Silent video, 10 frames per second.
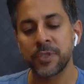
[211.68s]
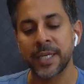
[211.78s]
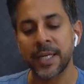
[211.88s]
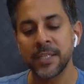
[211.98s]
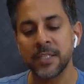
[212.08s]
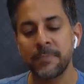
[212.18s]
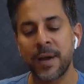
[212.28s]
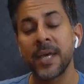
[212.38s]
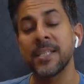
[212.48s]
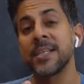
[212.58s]
you to
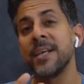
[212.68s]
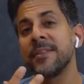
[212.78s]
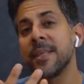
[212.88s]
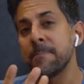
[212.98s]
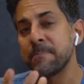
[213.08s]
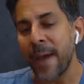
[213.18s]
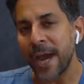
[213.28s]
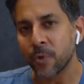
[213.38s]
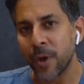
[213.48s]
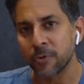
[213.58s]
customize the
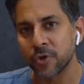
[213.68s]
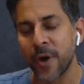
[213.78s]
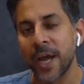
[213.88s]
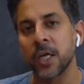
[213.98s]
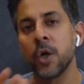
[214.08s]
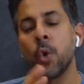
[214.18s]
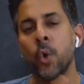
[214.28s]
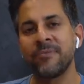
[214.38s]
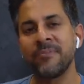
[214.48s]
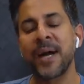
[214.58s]
background track
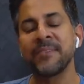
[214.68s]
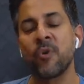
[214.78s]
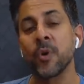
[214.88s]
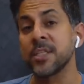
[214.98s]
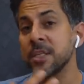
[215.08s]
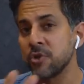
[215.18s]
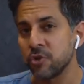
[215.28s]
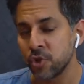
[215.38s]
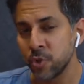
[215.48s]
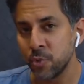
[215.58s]
over my voice
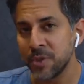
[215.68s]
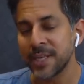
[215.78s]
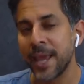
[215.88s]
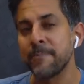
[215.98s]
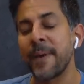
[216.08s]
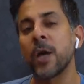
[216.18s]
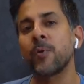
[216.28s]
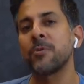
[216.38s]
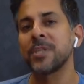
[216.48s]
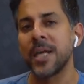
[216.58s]
to choose a background